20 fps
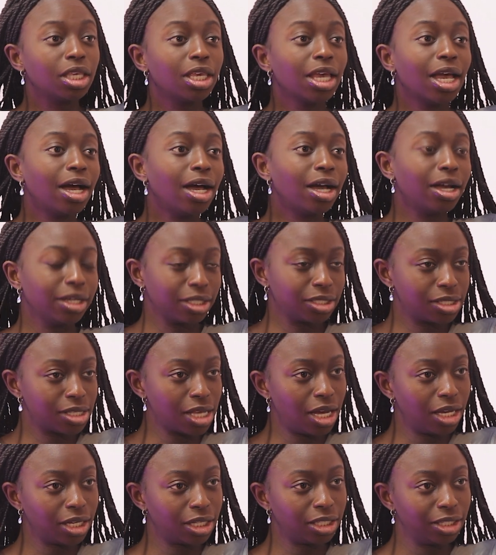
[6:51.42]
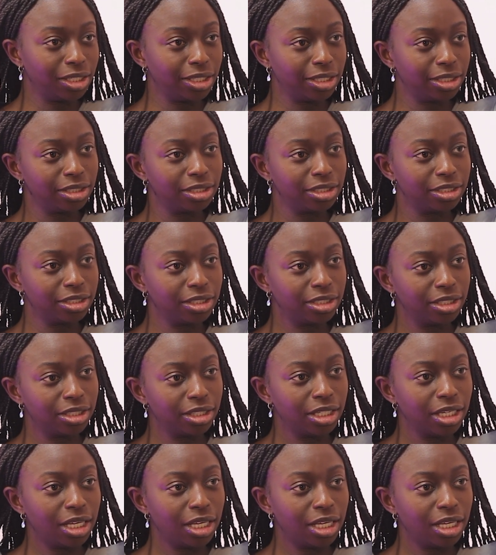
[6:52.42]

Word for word: Yeah, to exactly. everywhere and everything.